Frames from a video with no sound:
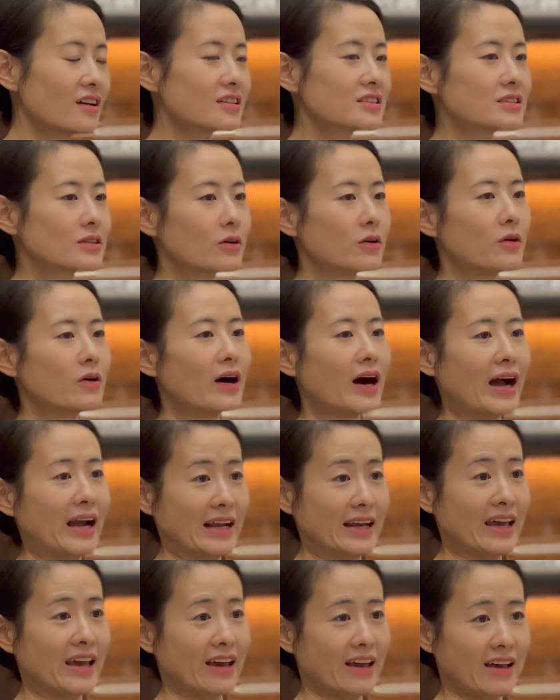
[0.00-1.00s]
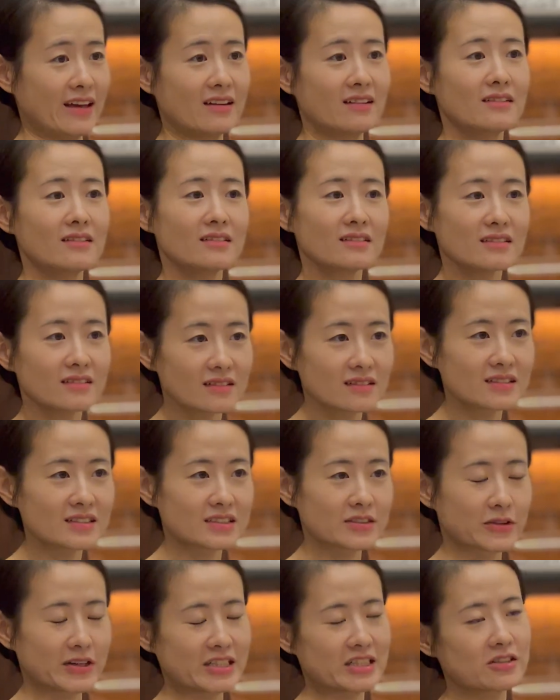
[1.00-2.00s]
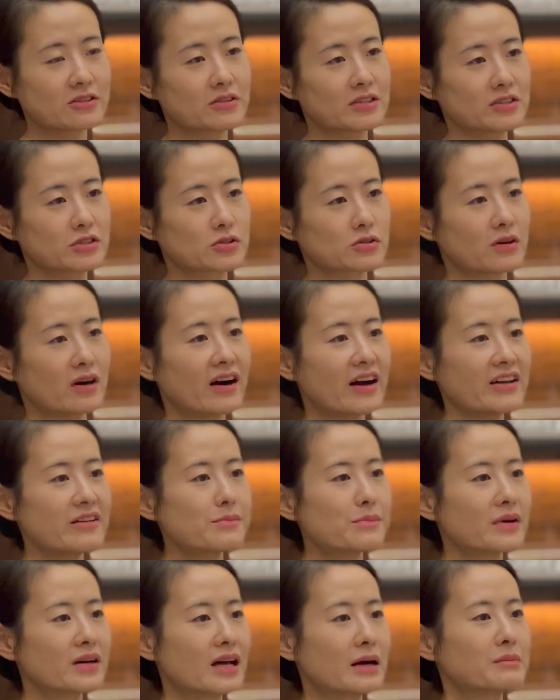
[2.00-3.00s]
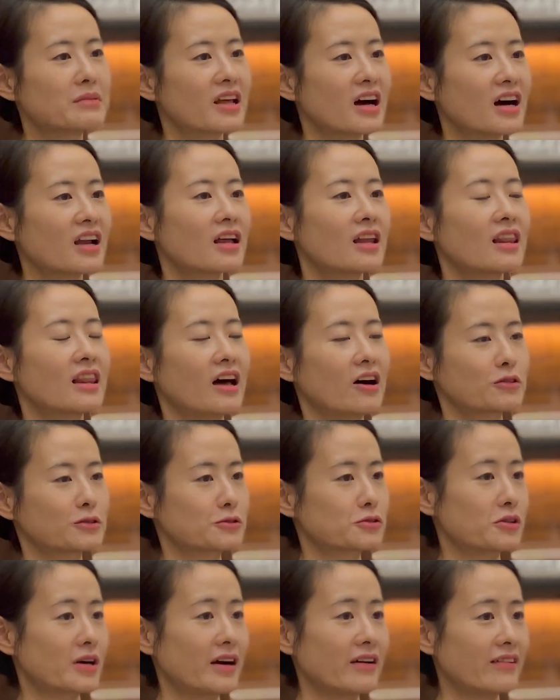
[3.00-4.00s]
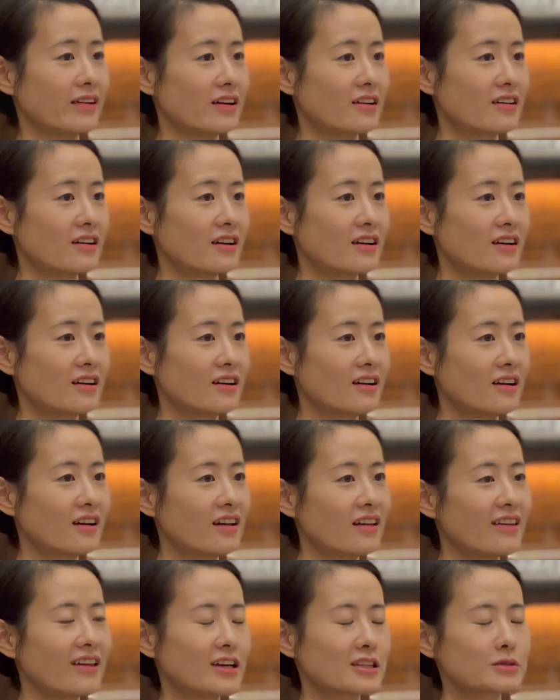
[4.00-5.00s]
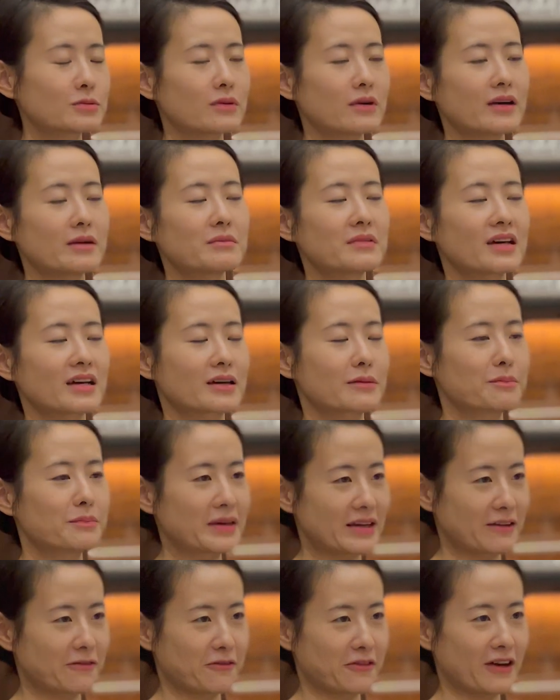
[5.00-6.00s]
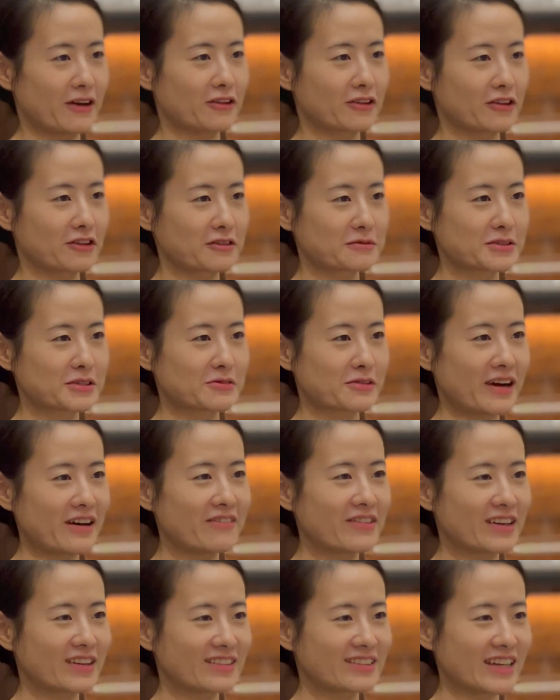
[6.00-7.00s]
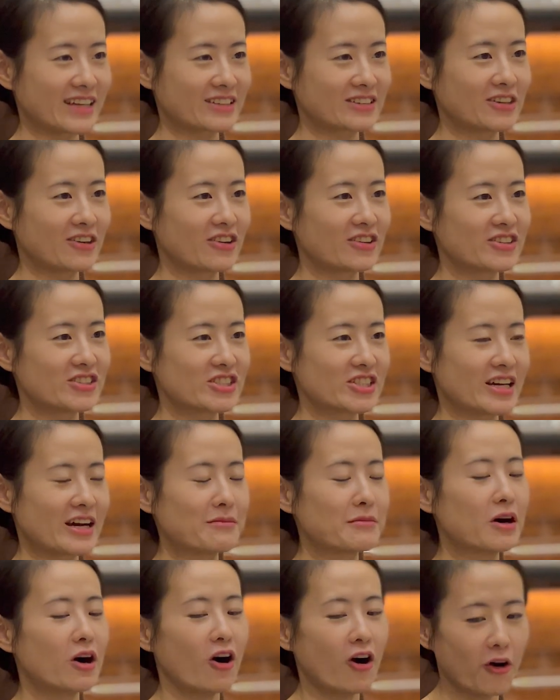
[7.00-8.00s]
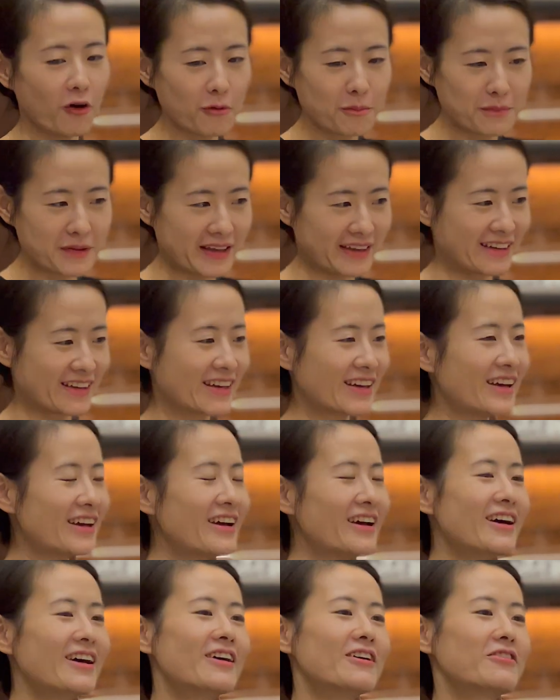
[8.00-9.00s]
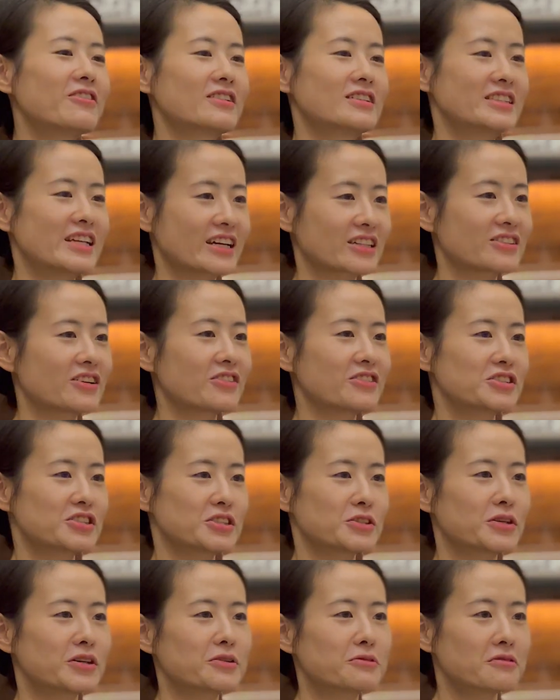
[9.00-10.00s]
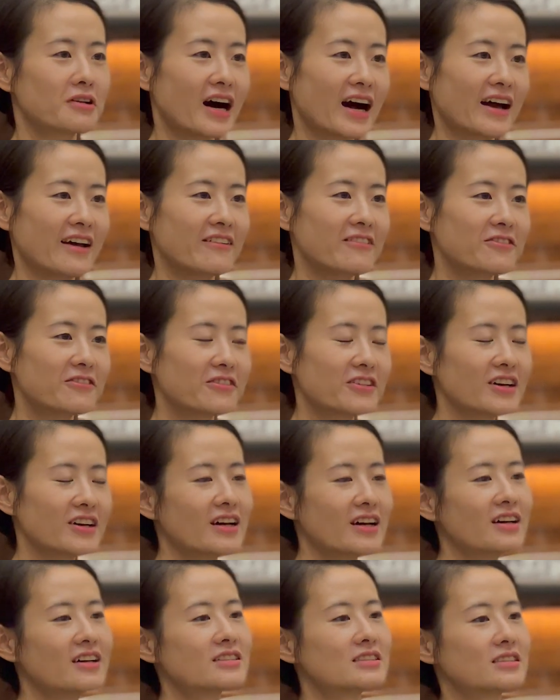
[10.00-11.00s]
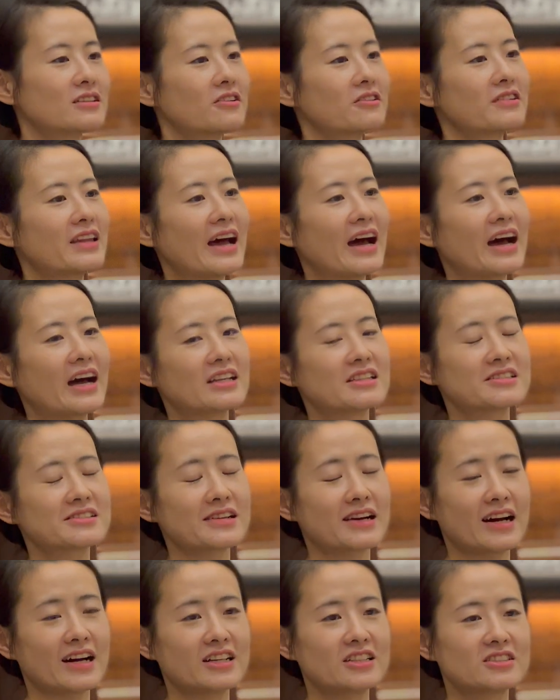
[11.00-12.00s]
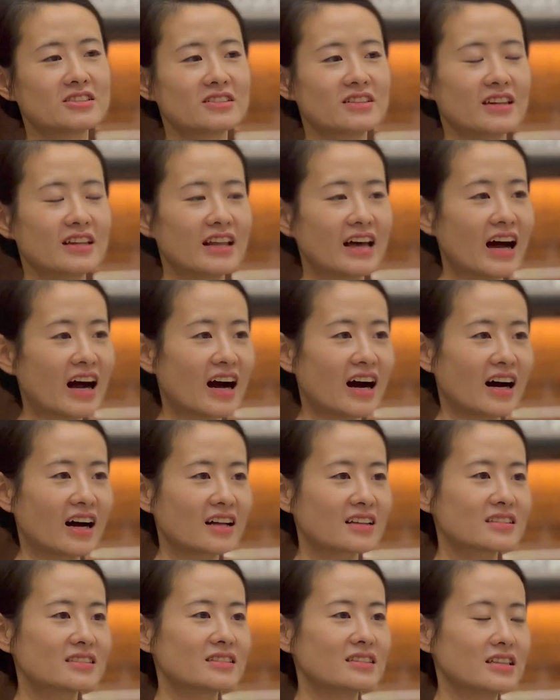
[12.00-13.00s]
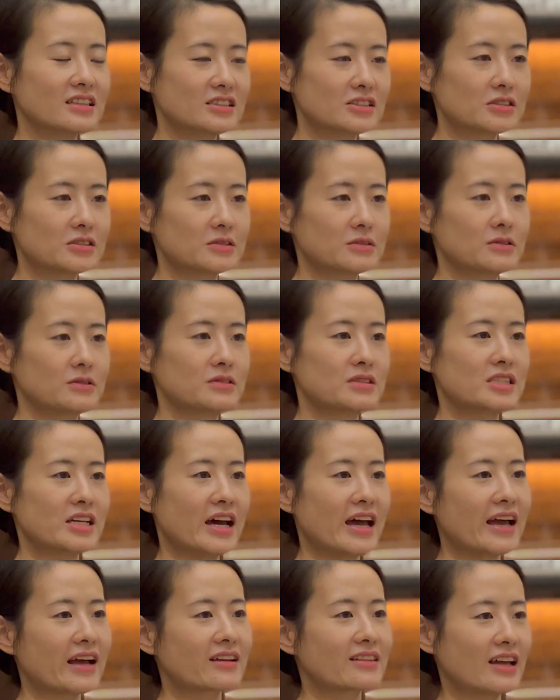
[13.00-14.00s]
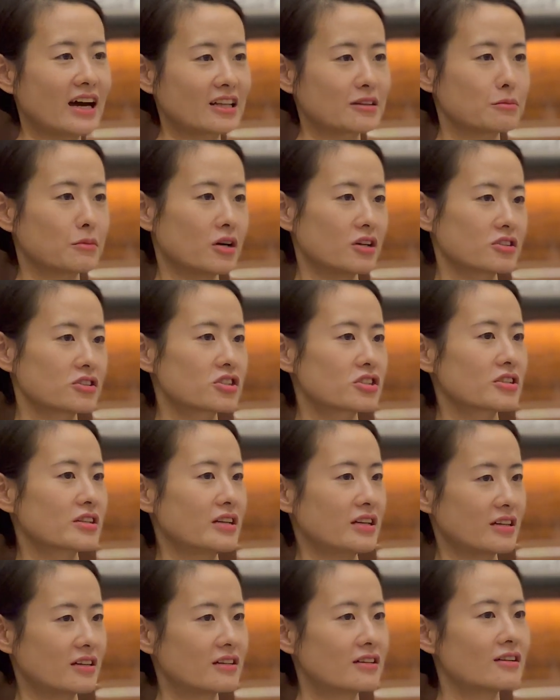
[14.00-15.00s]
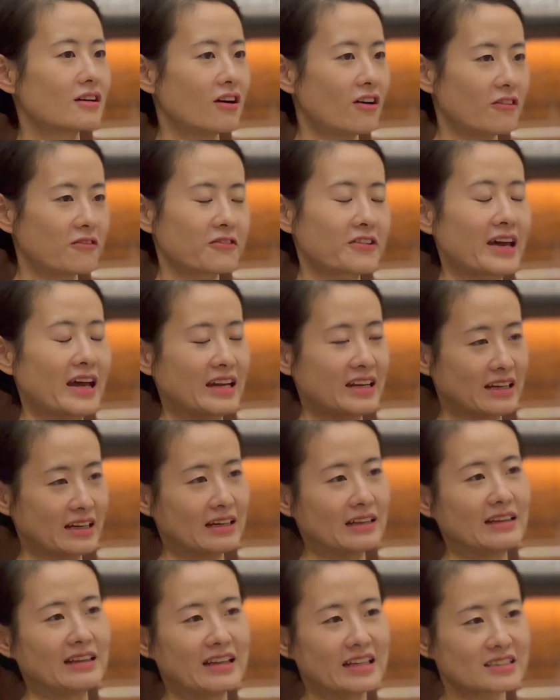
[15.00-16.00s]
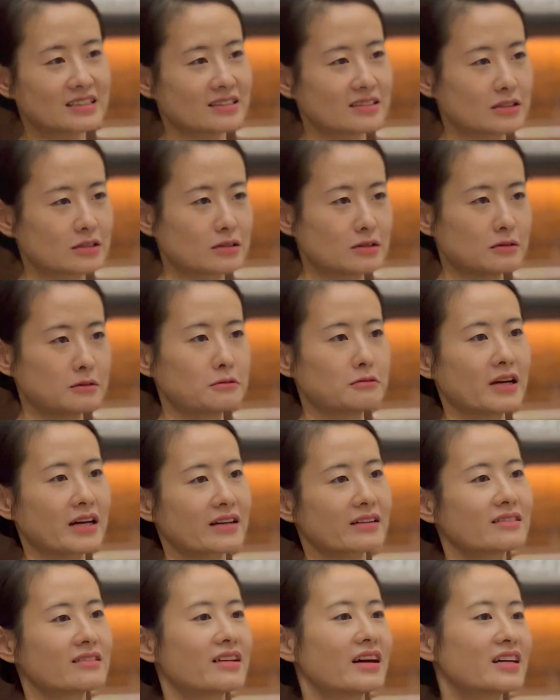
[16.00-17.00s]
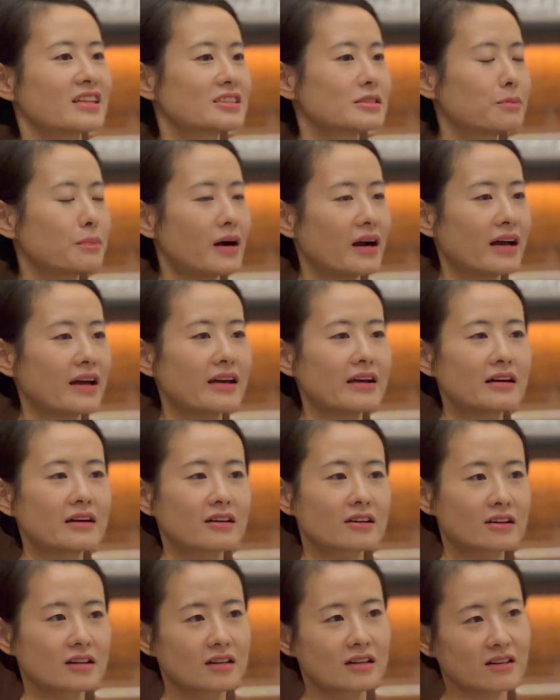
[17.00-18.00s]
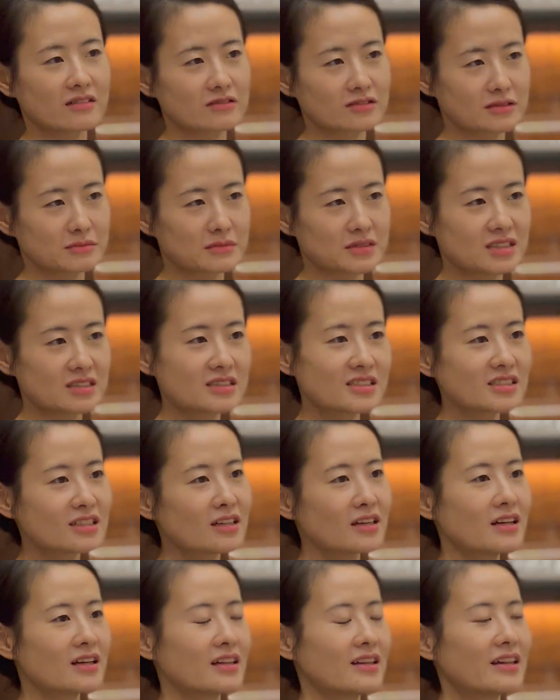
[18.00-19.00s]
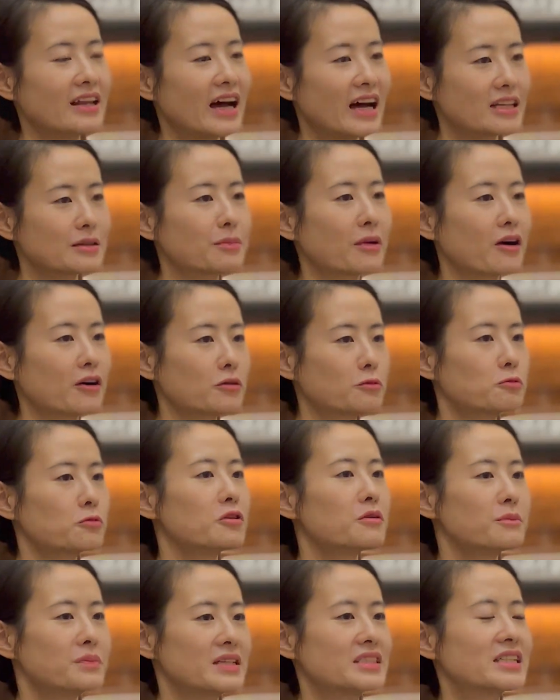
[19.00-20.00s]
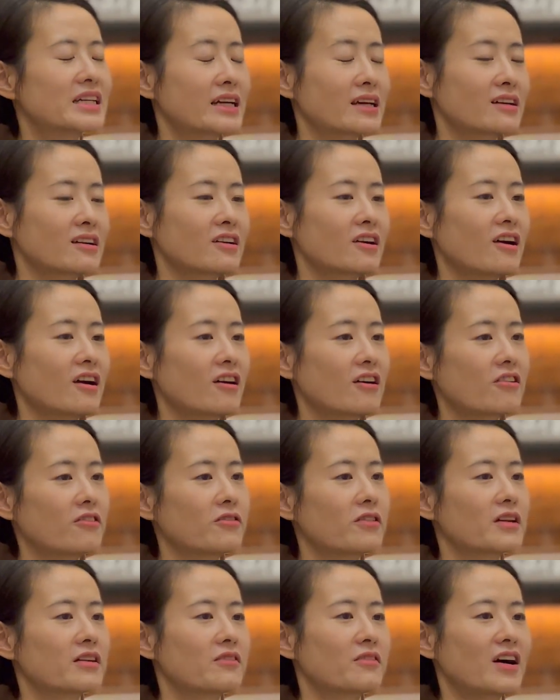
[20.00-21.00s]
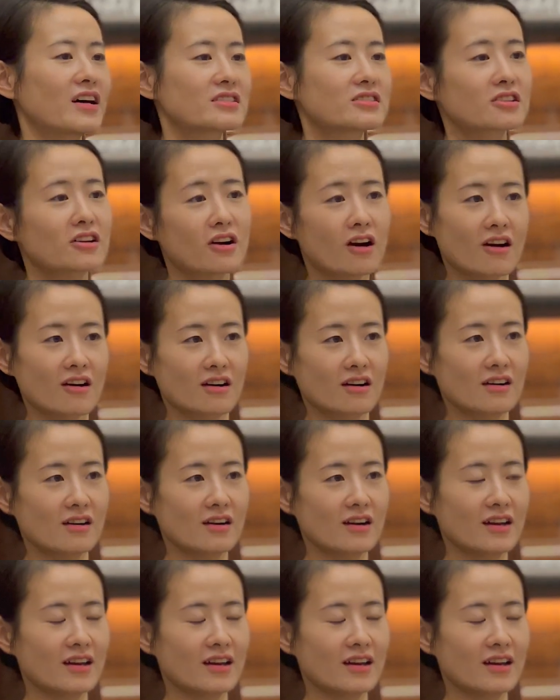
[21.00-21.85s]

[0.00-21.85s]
So I can theoretically drive, but I'm not allowed to drive here. That's why I'm like a big fan of autonomous driving technology. I'm hoping for the technology to arrive so that I do not need to take that much care of getting a license to recognized by a government. That part will be taken care of advanced car.